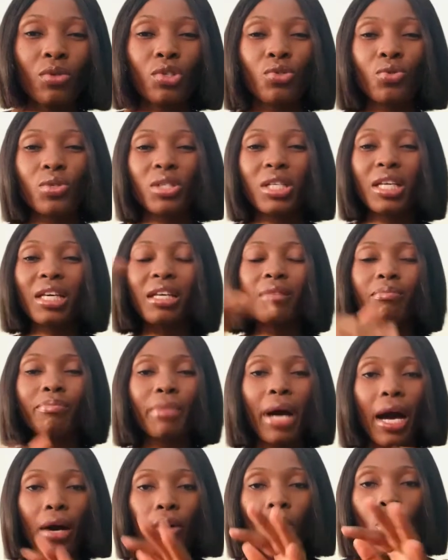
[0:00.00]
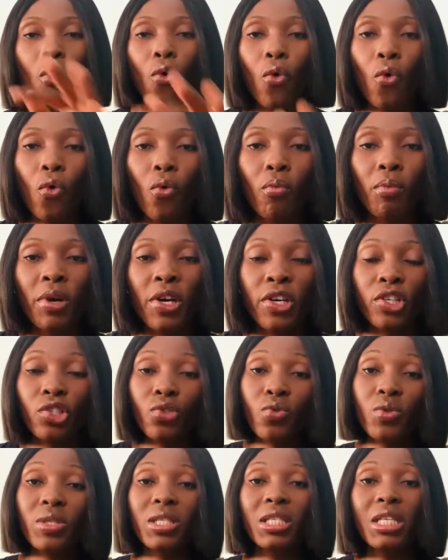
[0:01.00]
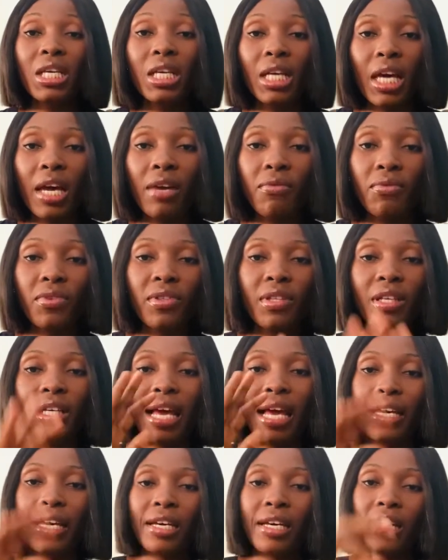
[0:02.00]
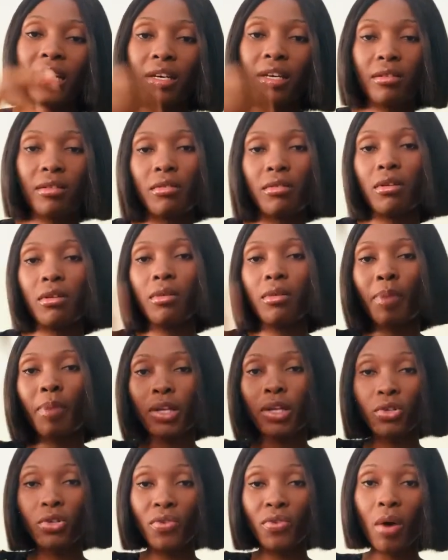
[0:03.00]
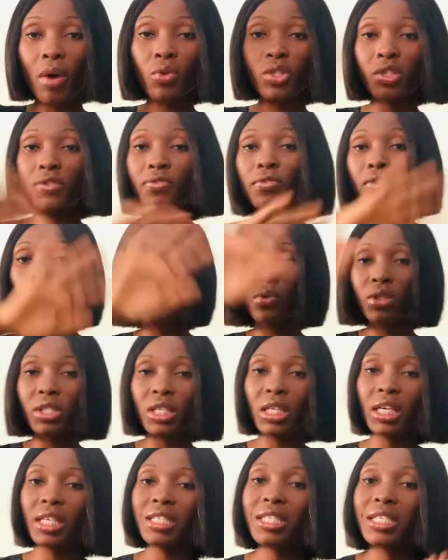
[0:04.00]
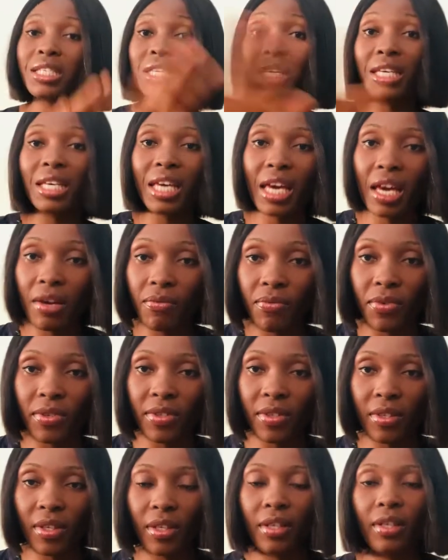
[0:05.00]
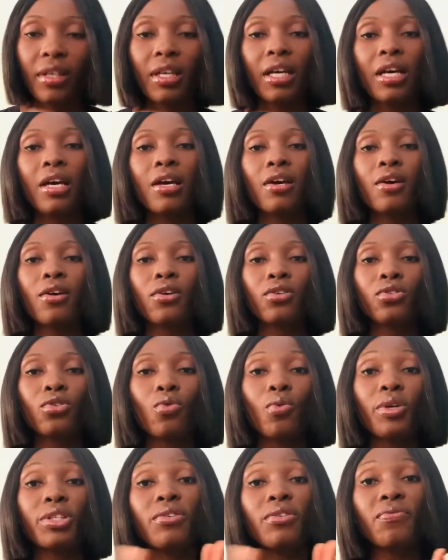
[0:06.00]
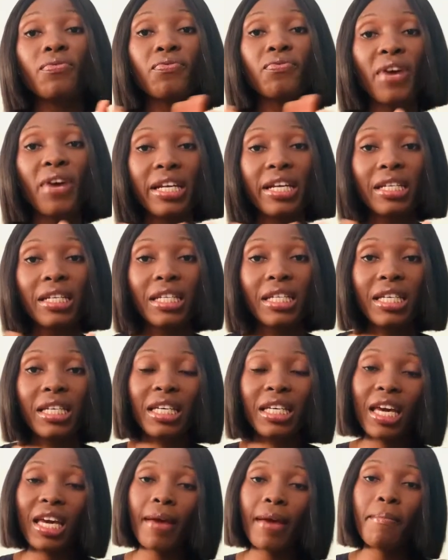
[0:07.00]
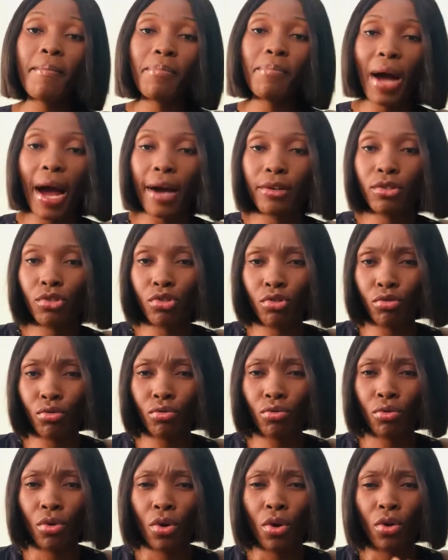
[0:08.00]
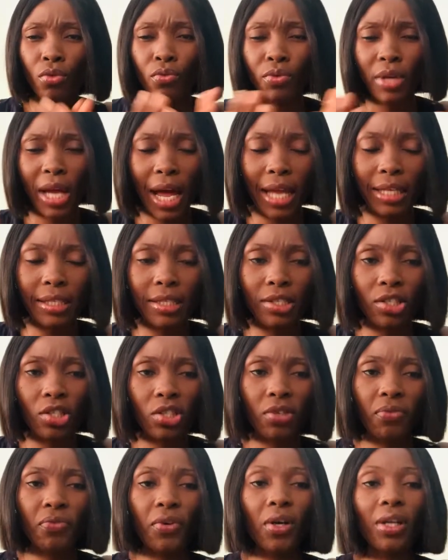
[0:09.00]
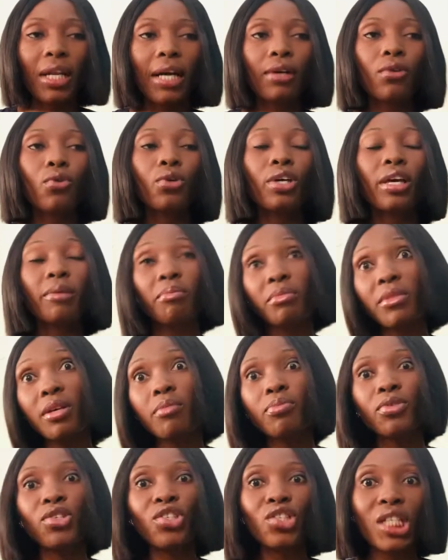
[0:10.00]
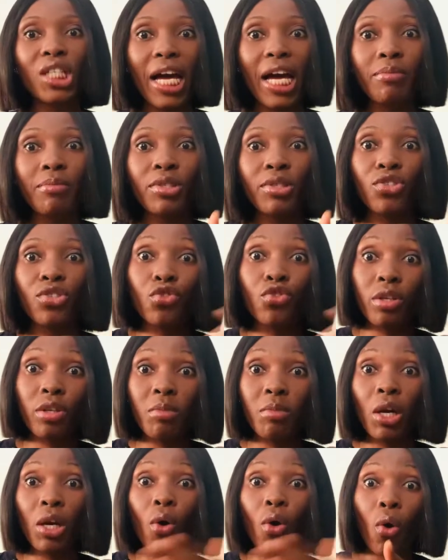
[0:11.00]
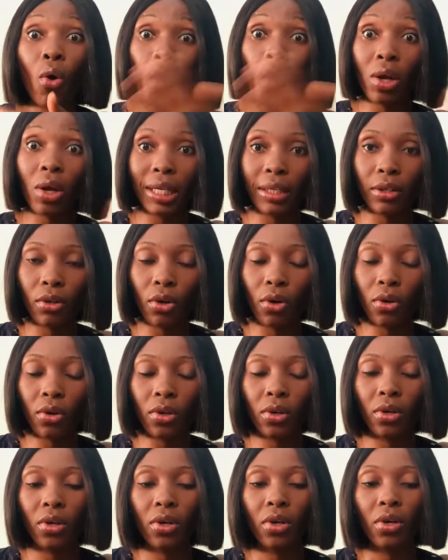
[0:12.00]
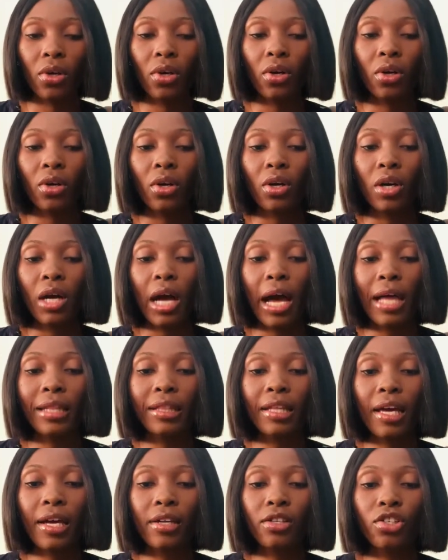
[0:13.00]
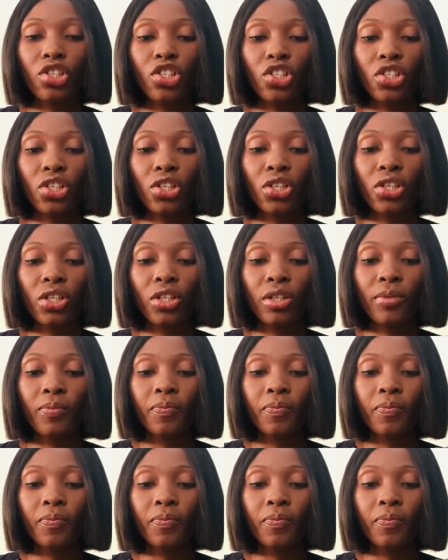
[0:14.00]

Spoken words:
she was taken back home, she was seeing everything. Like, a part of her was floating and seeing everything. So when she finally came back to reality, she felt like, okay, maybe she had been dreaming all along. And then she